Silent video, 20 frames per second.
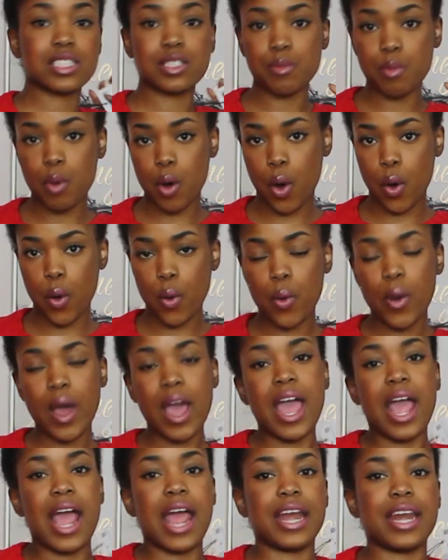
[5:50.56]
small
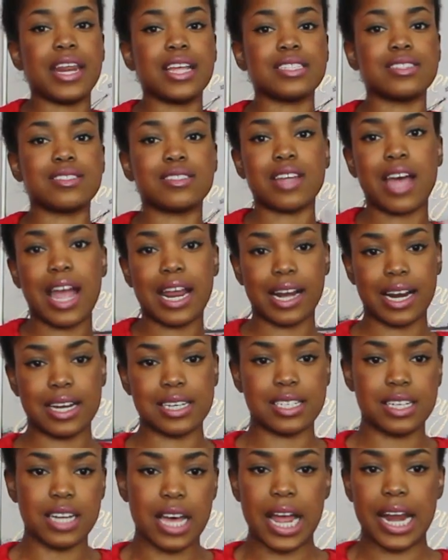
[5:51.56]
and it's
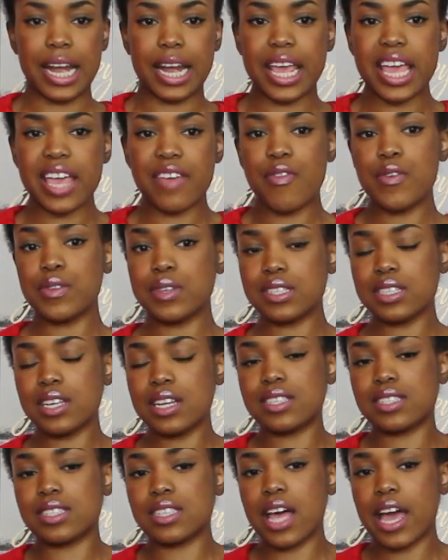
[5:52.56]
$9.99. If this is
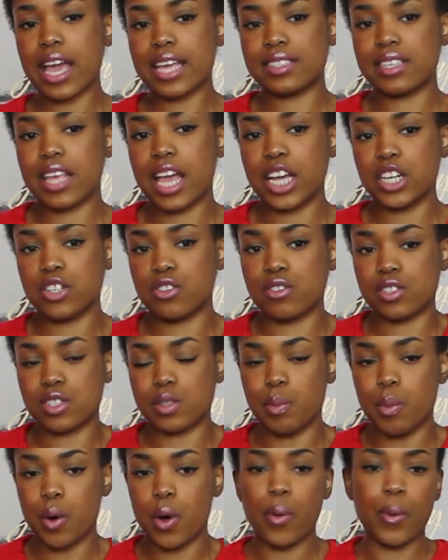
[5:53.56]
in a size extra
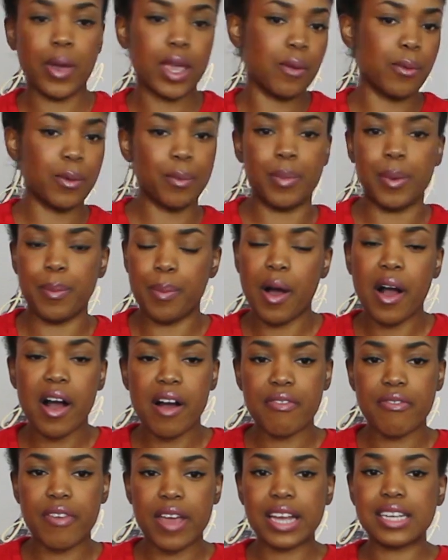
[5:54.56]
small, it would be
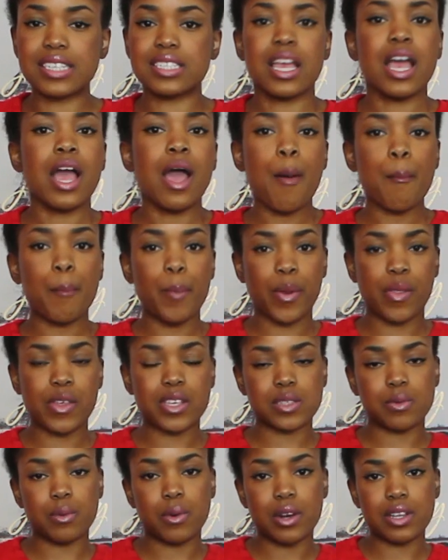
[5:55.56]
perfect, but the
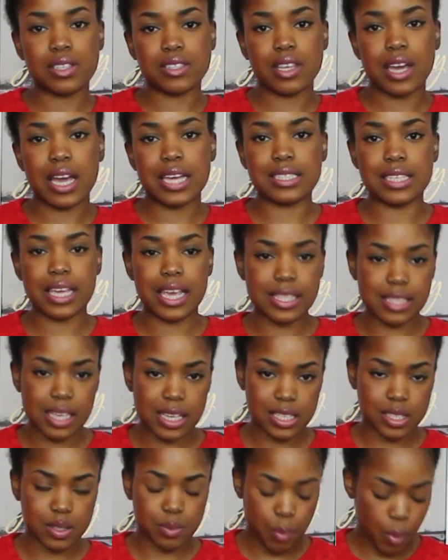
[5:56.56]
smaller size is
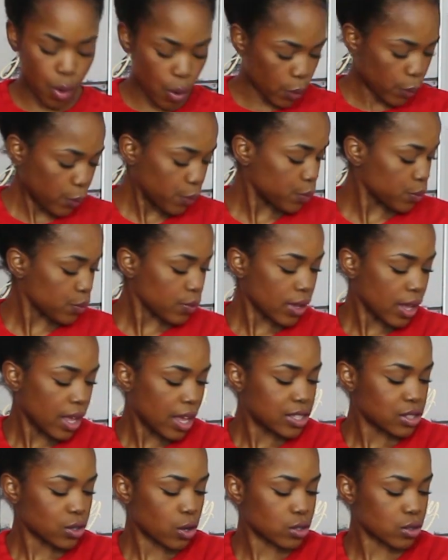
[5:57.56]
a small.
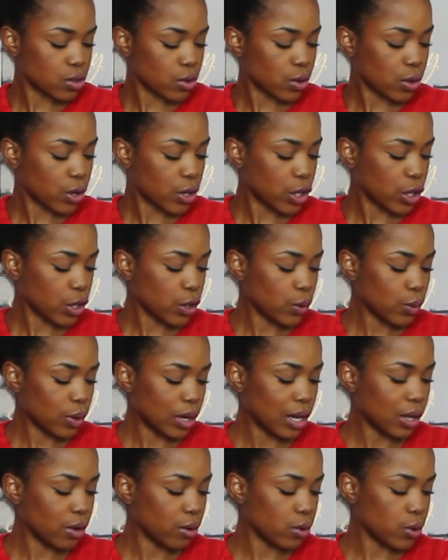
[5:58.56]
It's got some cute
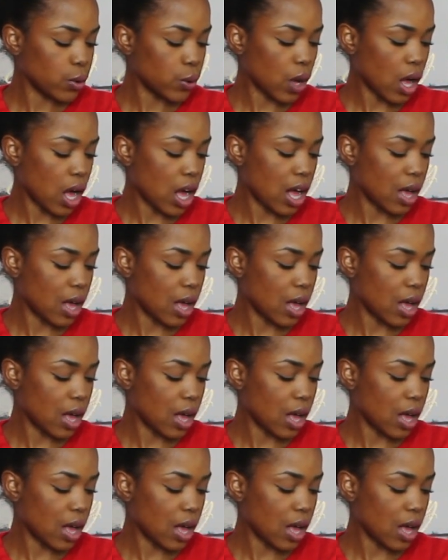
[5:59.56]
little